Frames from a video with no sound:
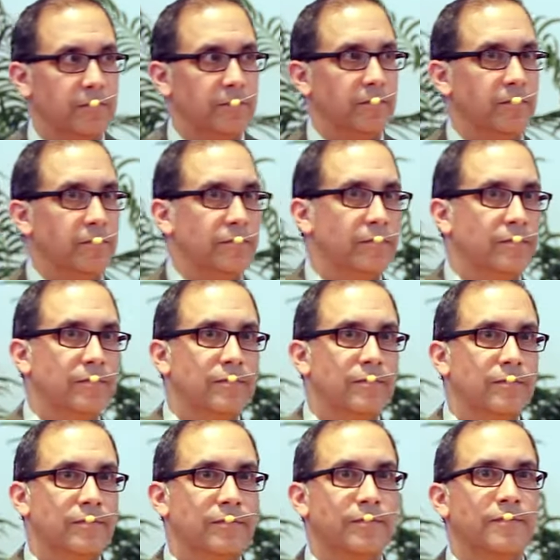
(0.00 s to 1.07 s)

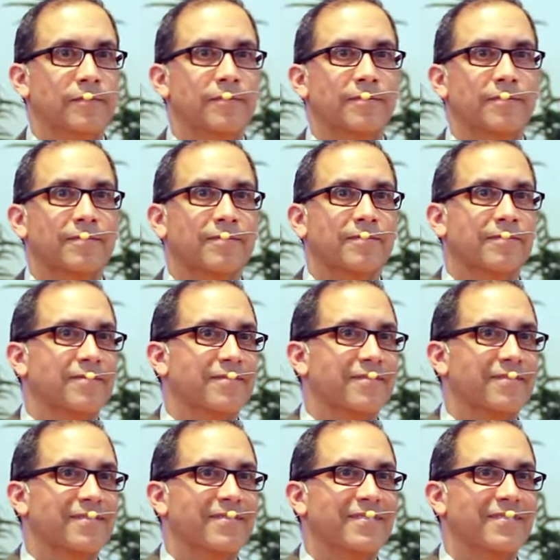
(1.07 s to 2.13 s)

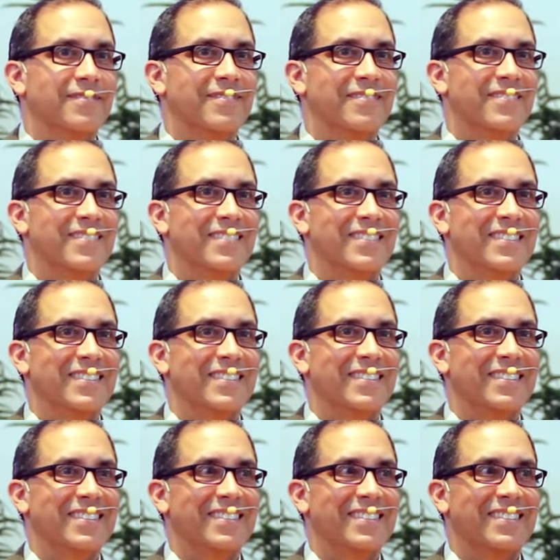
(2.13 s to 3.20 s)

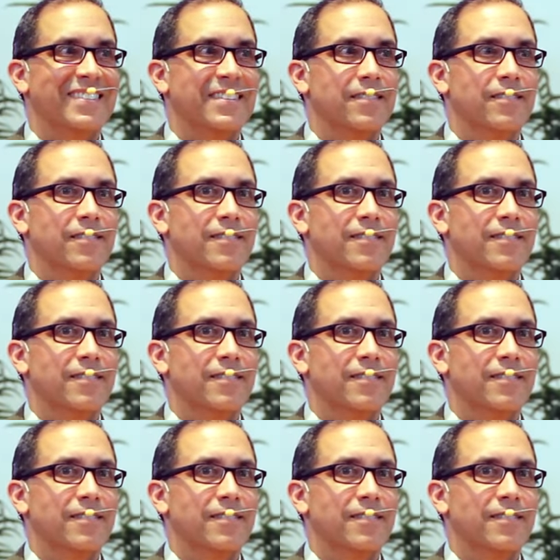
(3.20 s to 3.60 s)
Nobody speaks.